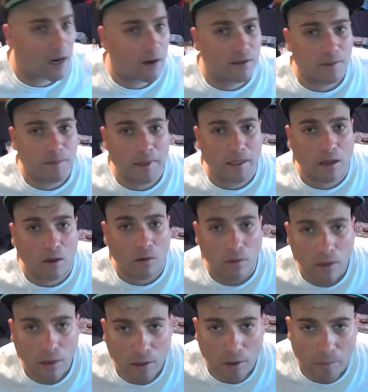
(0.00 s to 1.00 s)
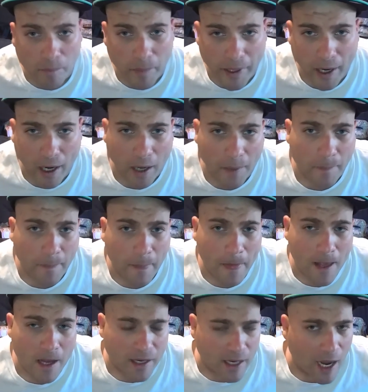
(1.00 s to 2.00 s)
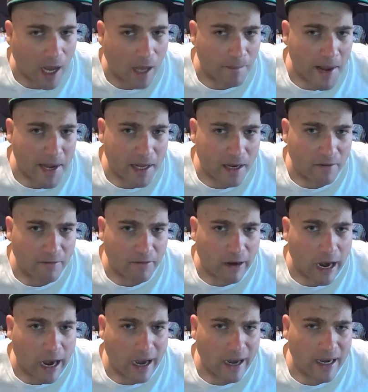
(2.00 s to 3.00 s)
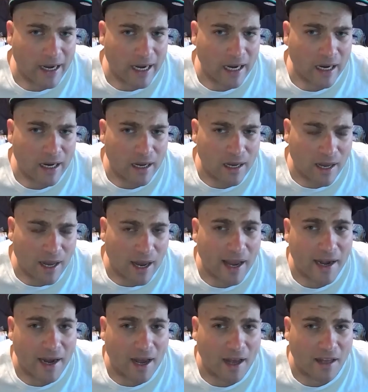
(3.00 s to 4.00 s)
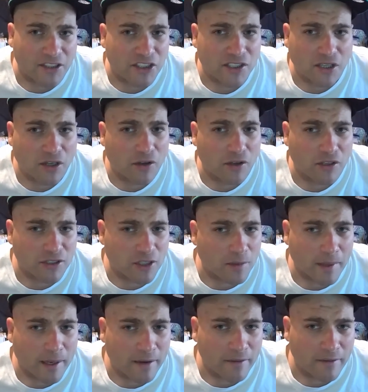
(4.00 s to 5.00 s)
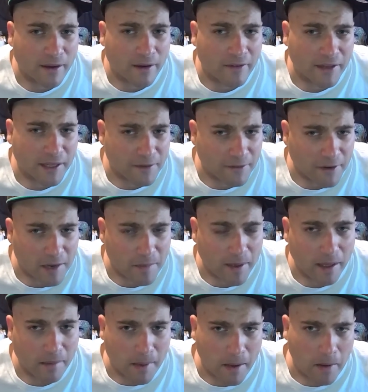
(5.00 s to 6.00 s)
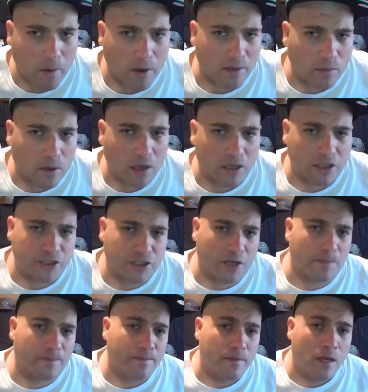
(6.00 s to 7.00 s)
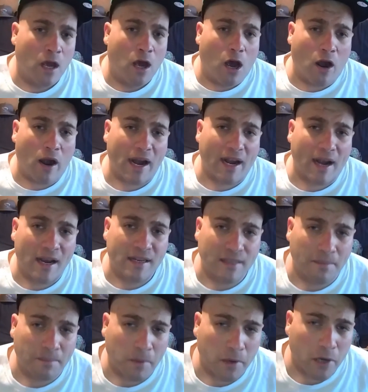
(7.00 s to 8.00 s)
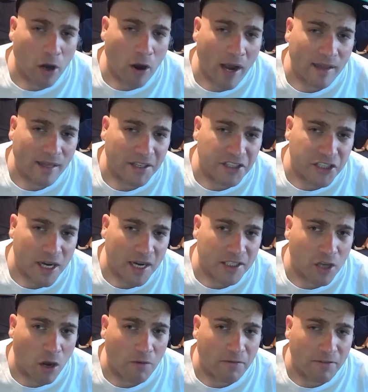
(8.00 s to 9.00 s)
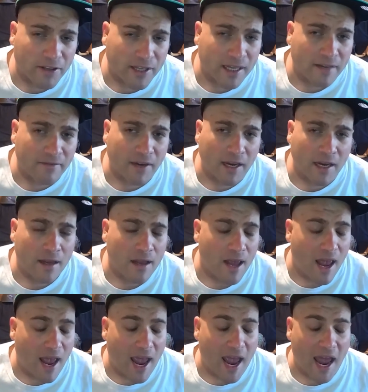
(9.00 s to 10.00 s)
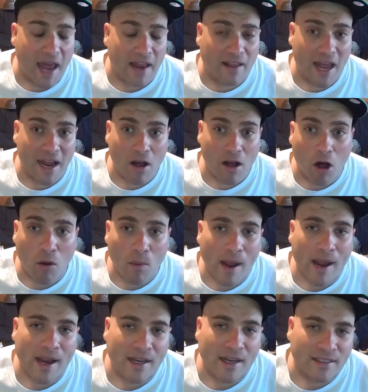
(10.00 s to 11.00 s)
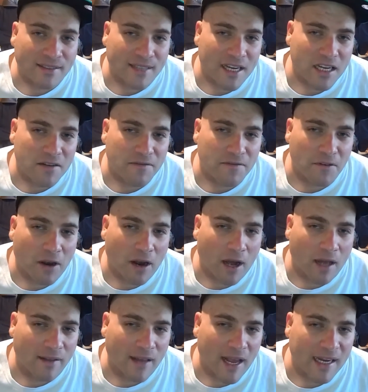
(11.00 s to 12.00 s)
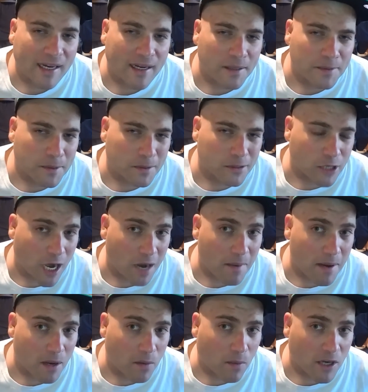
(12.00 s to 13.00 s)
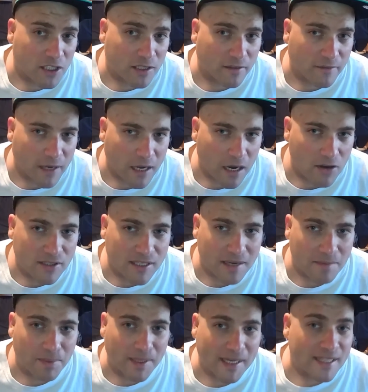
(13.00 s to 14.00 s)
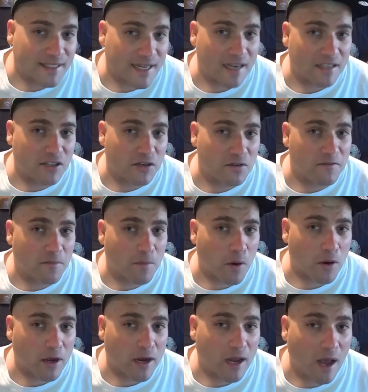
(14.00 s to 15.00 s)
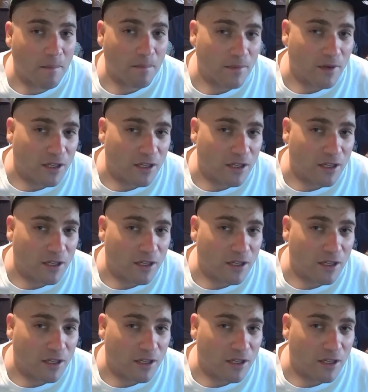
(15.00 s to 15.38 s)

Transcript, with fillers: out the pillow, but uh, yeah, make it a variety and uh, just so there's a little bit of everything for anybody that may want to watch. So. Alright guys, I'm going to go ahead and let you guys go for the evening. And like always, thank you for uh, liking and subscribing and watching the videos. And please stay tuned for more to come.